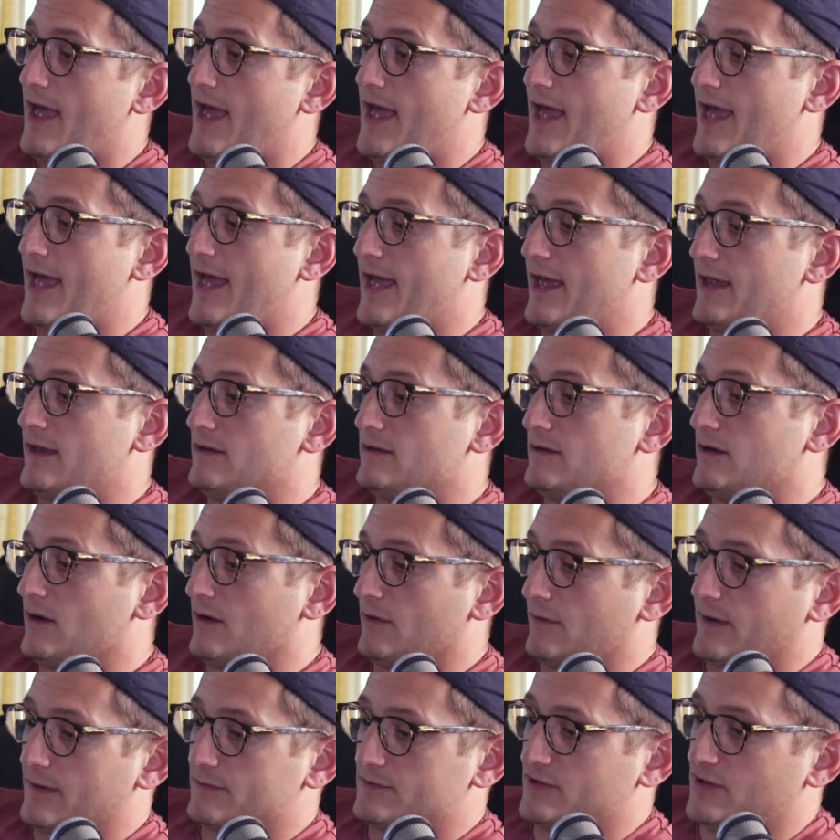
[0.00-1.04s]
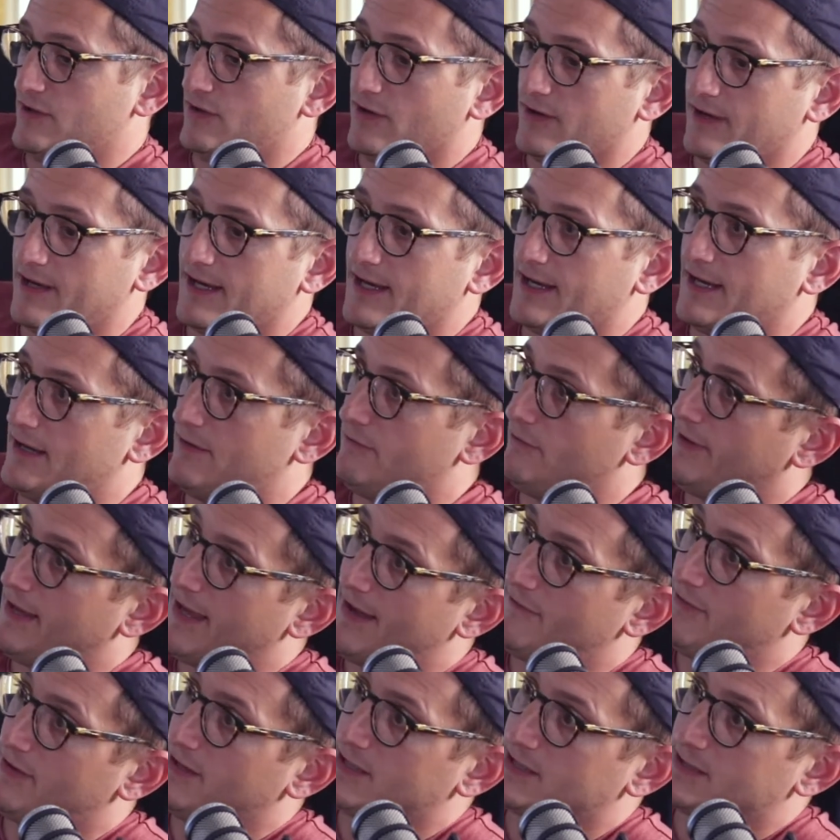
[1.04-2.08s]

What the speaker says: And, I was a young kid, I didn't really have any